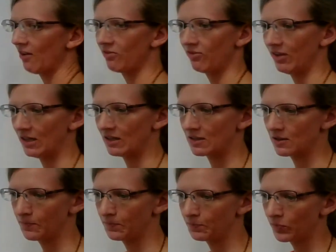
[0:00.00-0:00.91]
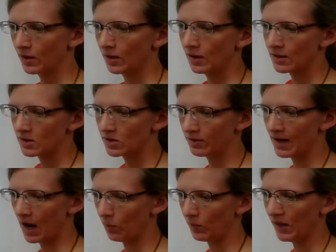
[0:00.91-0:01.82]
feet. So
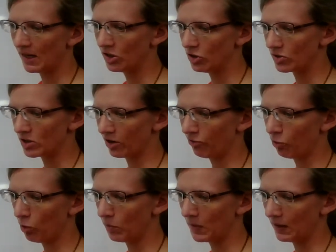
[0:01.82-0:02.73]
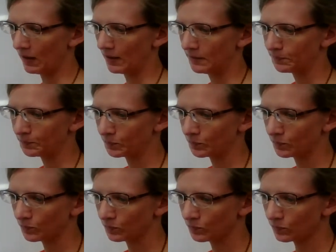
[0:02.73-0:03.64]
now we can use our formula.
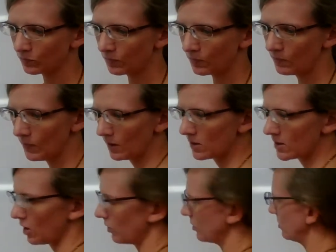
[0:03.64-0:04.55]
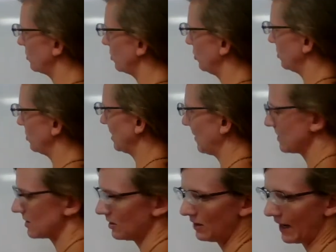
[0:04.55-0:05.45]
So 2 times
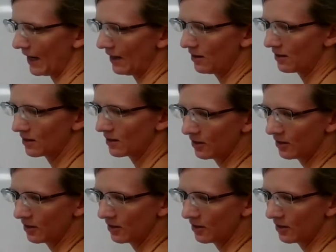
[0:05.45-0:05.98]
the length,